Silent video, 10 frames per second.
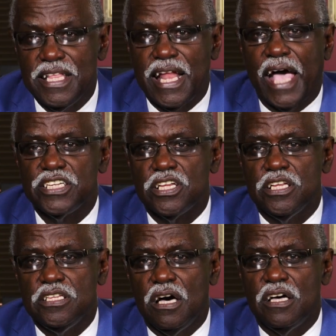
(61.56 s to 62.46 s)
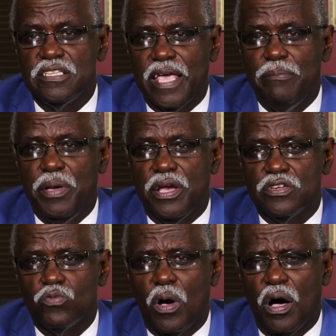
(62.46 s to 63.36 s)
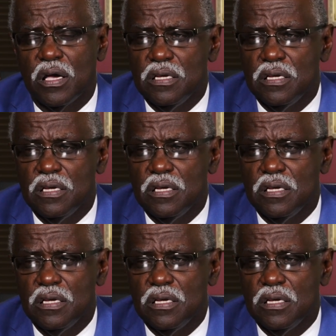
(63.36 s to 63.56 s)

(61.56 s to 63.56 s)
that actually does a mayor's walk.